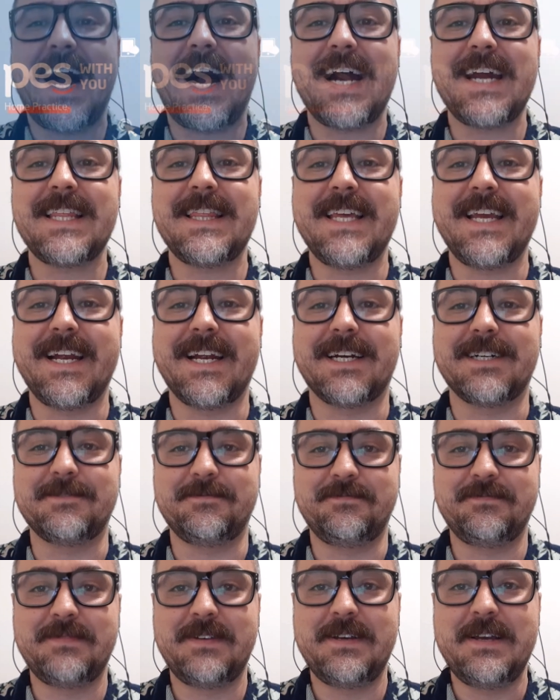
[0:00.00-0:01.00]
Hi there,
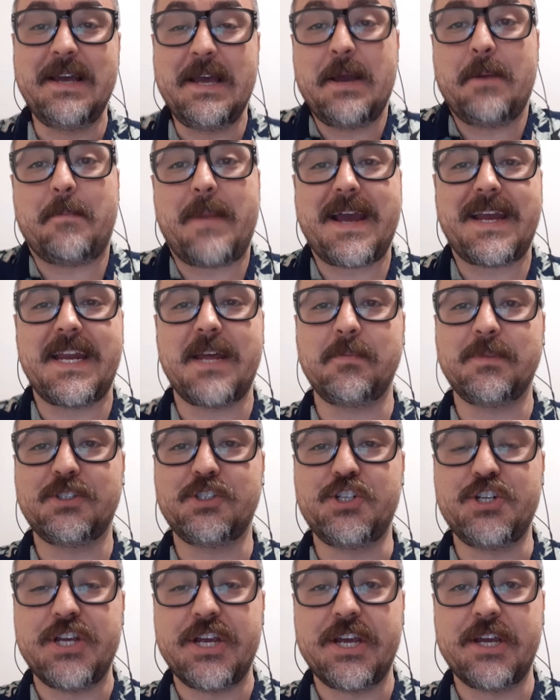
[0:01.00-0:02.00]
my name is
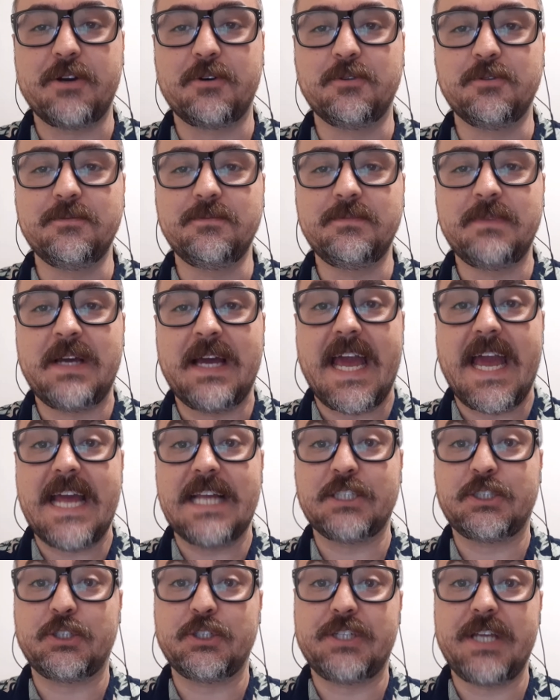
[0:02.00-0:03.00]
Diego
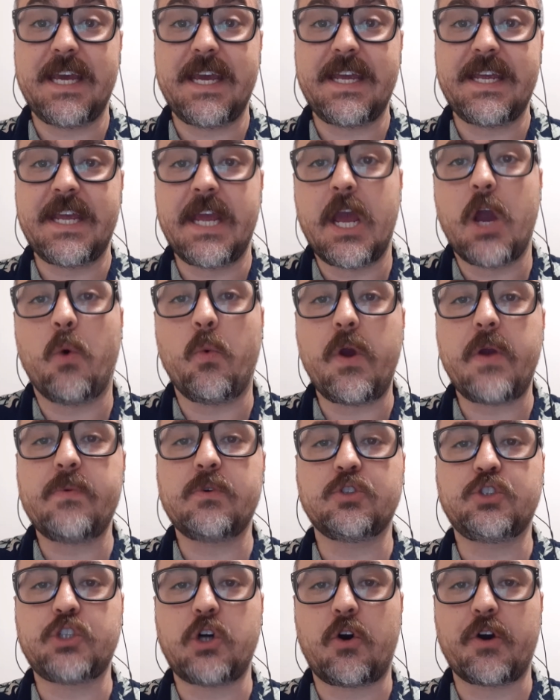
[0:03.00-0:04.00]
and today we
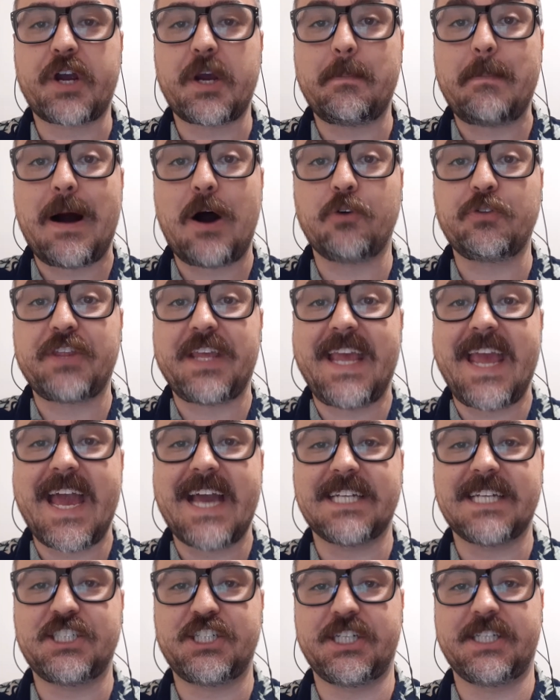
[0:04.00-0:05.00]
will talk about
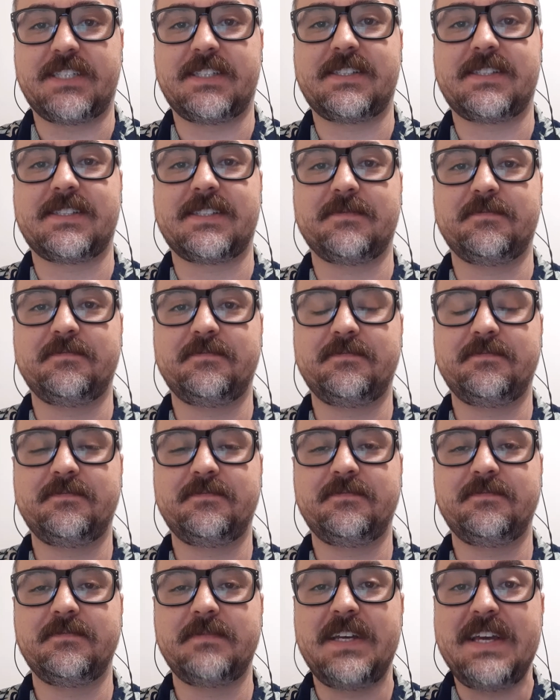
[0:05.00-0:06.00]
gadgets.
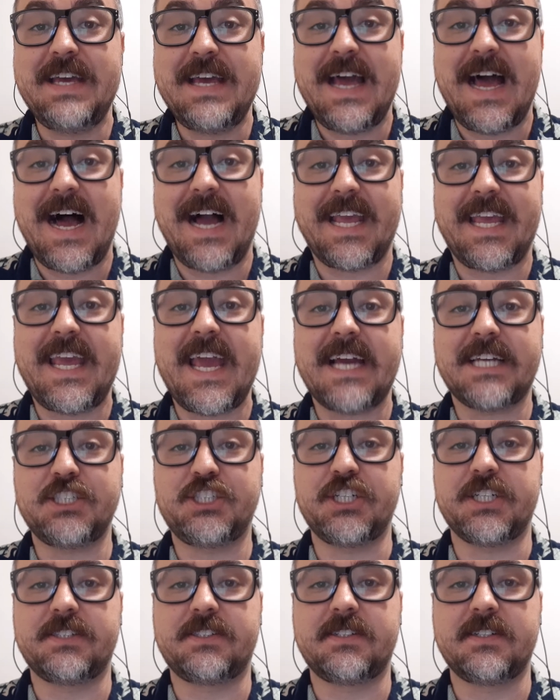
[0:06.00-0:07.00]
A
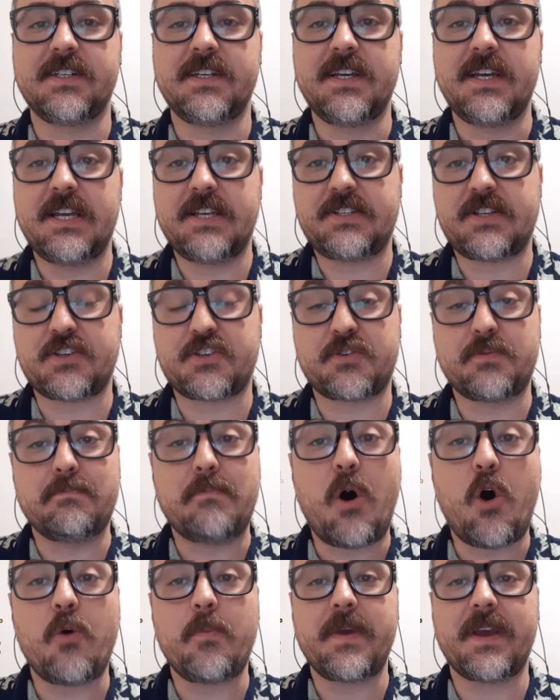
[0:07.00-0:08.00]
gadget is a
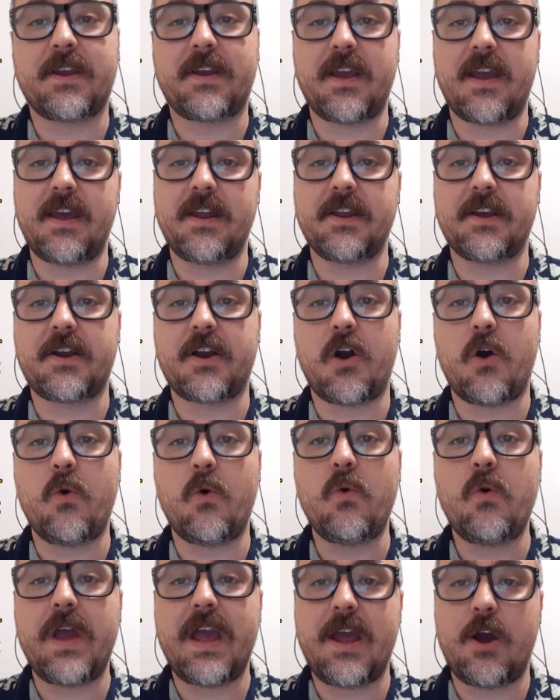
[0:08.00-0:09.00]
small
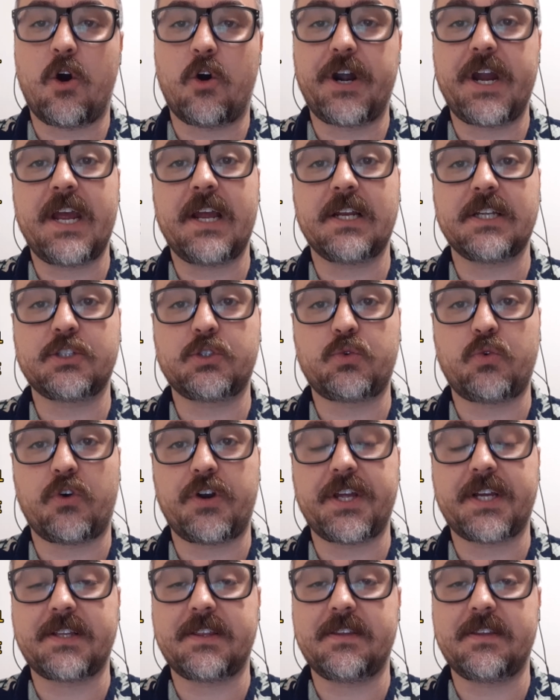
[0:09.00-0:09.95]
mechanical or electronic